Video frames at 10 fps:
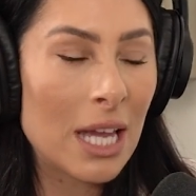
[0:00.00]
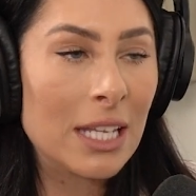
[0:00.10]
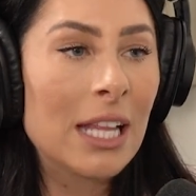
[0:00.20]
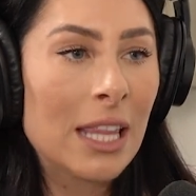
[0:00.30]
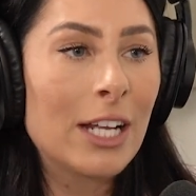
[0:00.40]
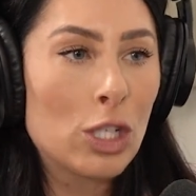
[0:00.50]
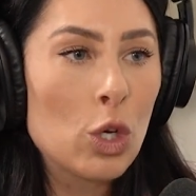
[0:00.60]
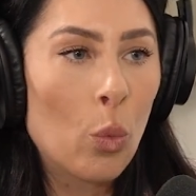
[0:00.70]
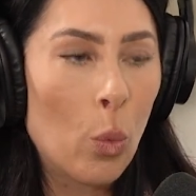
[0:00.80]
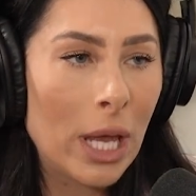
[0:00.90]
and they like
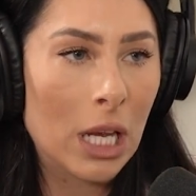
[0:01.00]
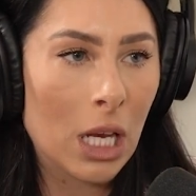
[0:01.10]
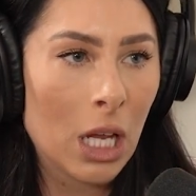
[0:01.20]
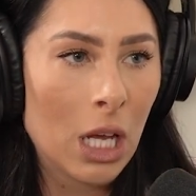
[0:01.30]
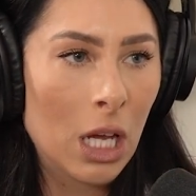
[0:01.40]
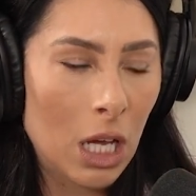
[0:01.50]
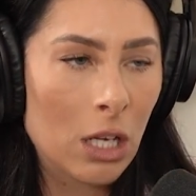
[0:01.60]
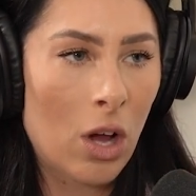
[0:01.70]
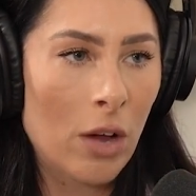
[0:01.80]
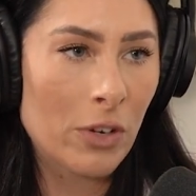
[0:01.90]
to win
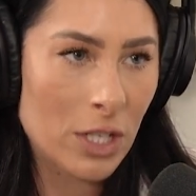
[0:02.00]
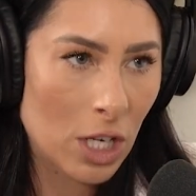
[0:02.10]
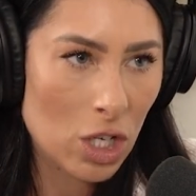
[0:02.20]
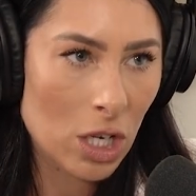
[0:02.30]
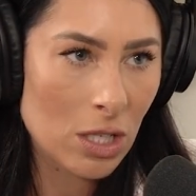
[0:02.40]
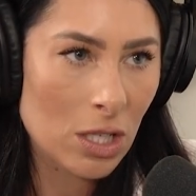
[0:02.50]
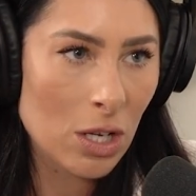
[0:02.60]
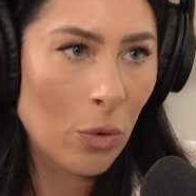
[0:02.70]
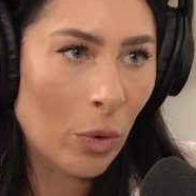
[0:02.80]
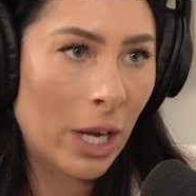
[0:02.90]
in conversations,
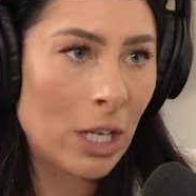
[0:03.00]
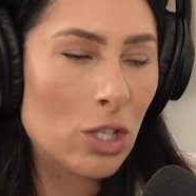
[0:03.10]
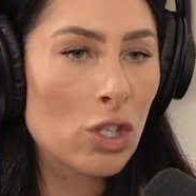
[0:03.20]
right?